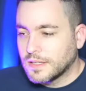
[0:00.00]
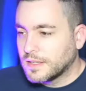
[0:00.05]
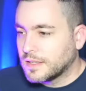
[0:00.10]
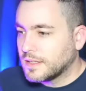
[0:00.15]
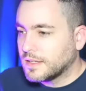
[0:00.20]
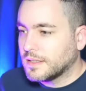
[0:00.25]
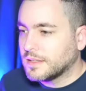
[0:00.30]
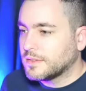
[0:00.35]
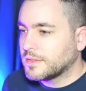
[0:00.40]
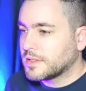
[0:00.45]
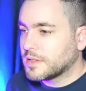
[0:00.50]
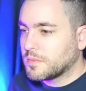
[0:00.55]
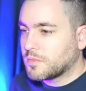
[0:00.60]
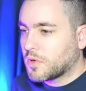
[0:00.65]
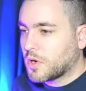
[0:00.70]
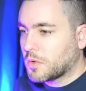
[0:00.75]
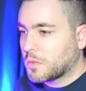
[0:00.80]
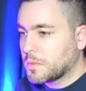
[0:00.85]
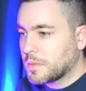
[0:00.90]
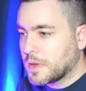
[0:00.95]
uh, there's something
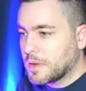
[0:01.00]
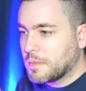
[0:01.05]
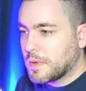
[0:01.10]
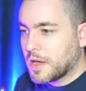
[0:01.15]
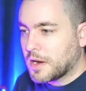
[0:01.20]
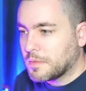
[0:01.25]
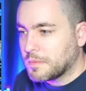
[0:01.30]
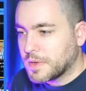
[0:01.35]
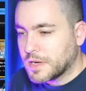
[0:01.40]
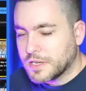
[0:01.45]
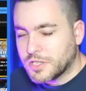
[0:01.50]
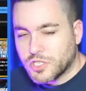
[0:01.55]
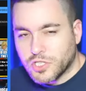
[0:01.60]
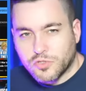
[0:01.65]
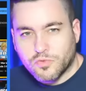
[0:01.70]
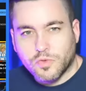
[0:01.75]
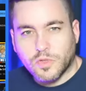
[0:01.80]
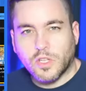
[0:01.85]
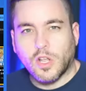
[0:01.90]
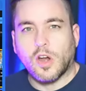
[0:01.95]
wrong with me about it, but it's
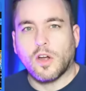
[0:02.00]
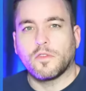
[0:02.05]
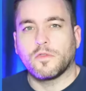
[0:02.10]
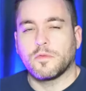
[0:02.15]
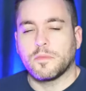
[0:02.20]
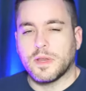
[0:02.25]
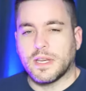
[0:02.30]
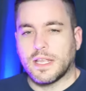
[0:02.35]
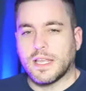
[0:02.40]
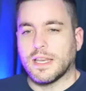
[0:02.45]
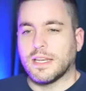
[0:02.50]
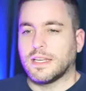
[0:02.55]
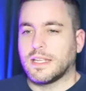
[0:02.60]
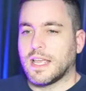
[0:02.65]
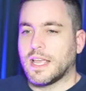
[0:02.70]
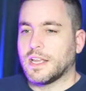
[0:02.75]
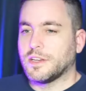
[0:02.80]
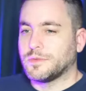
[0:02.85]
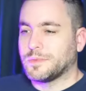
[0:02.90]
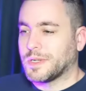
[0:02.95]
just really hard for me to get
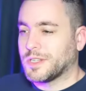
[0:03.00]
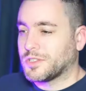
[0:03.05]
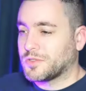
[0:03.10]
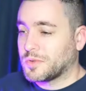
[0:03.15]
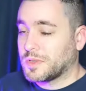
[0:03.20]
engaged because